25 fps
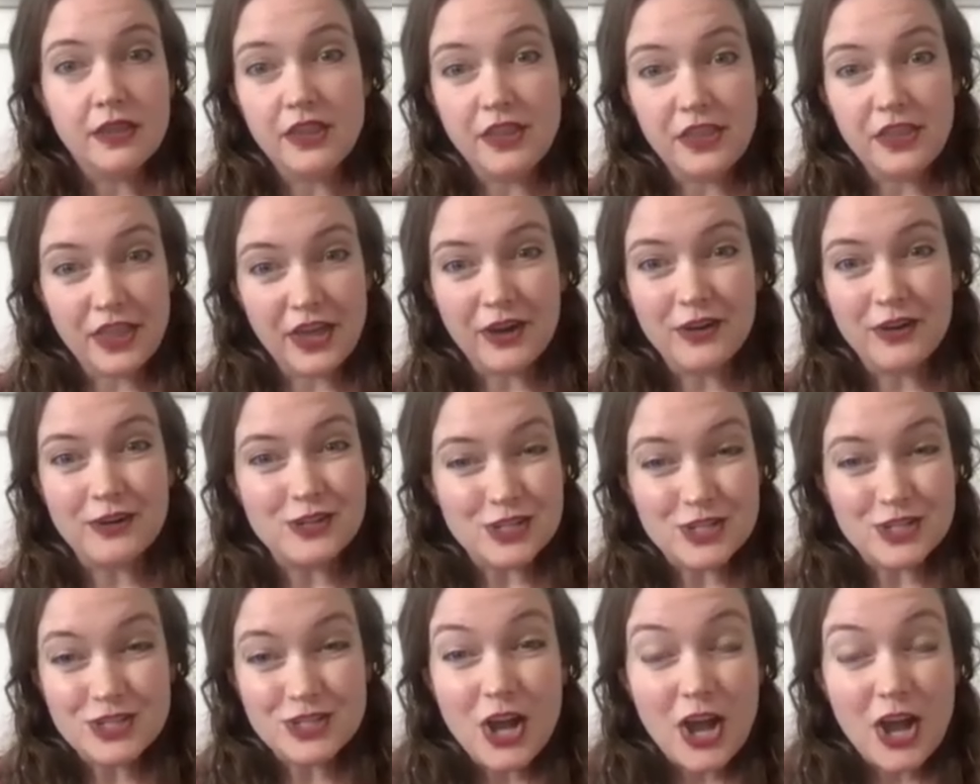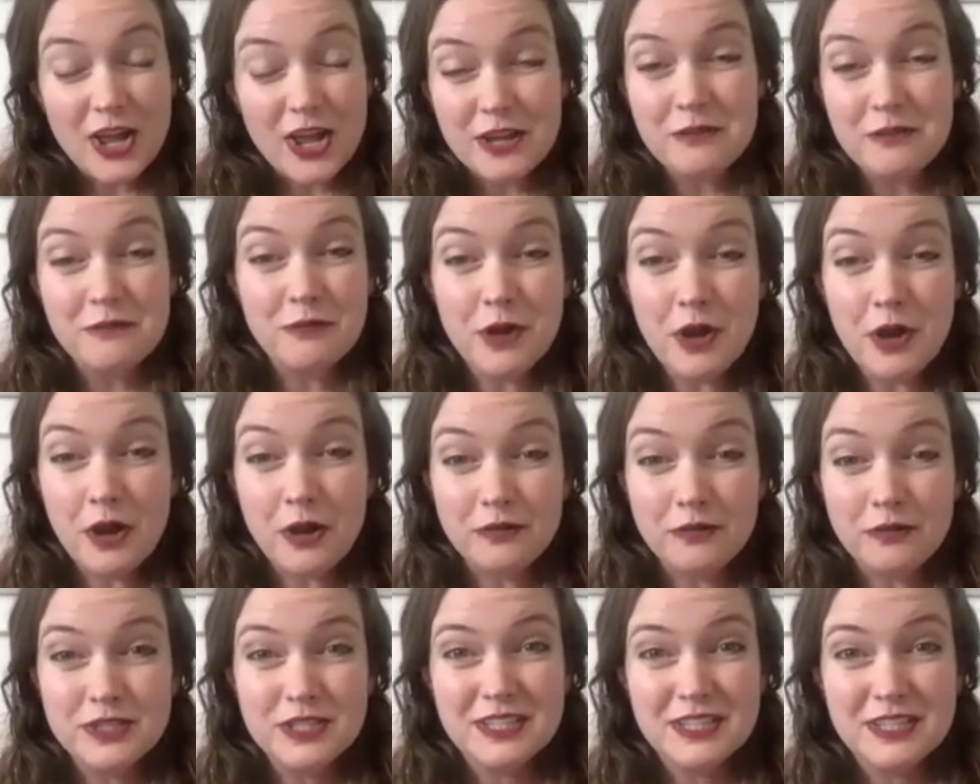that are just not
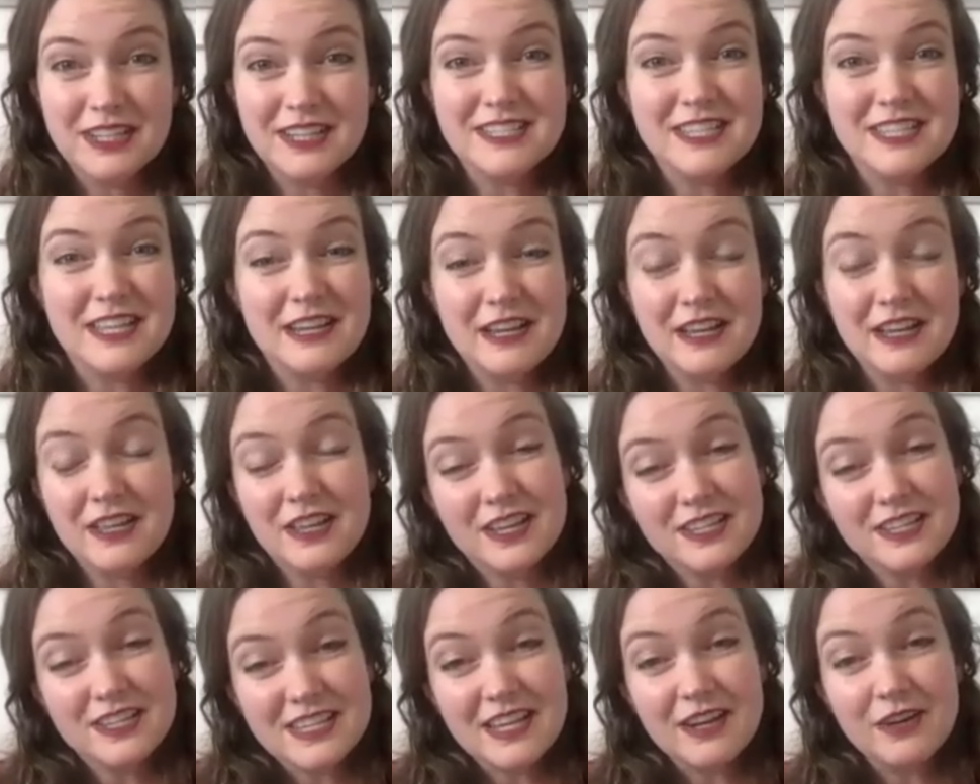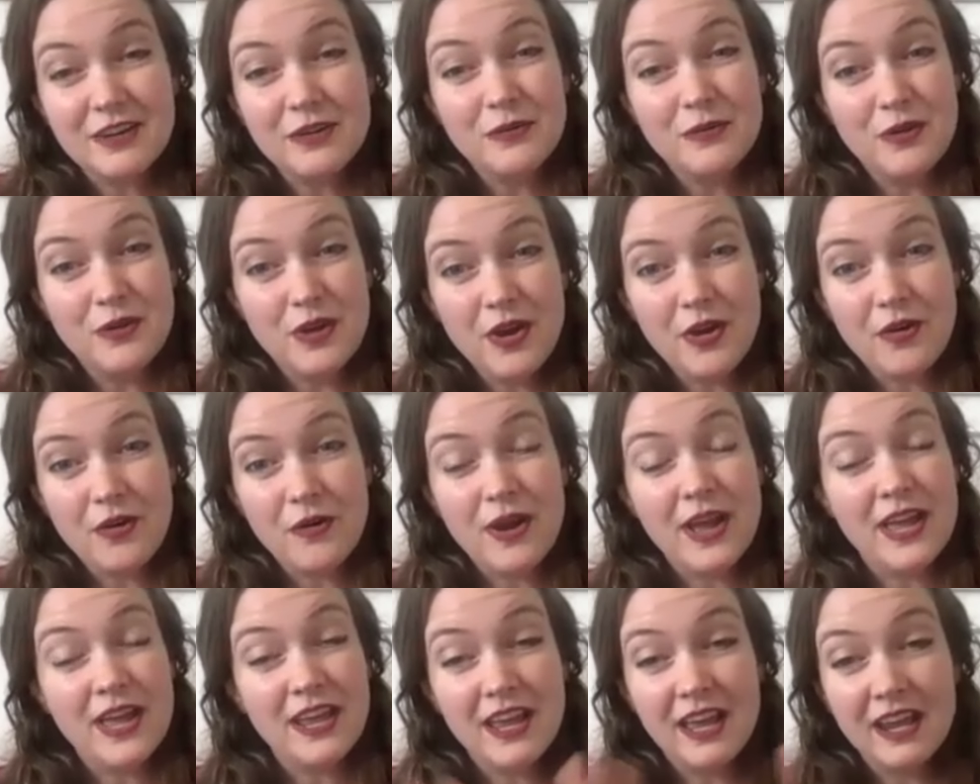involved because they because they don't know
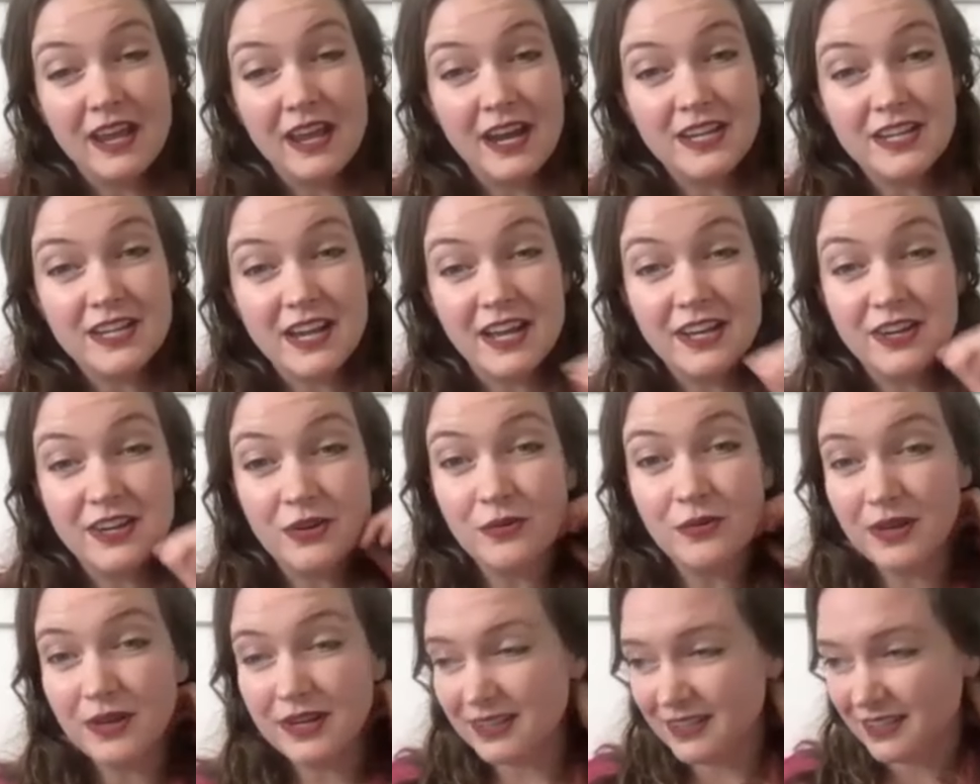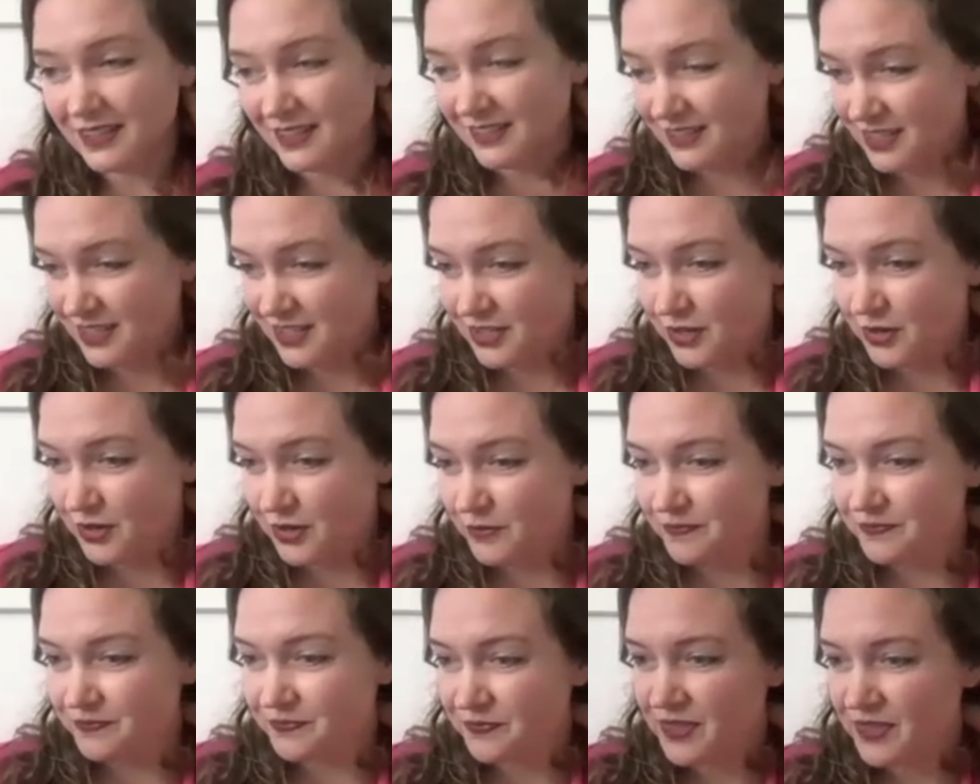and, and i i don't want to you know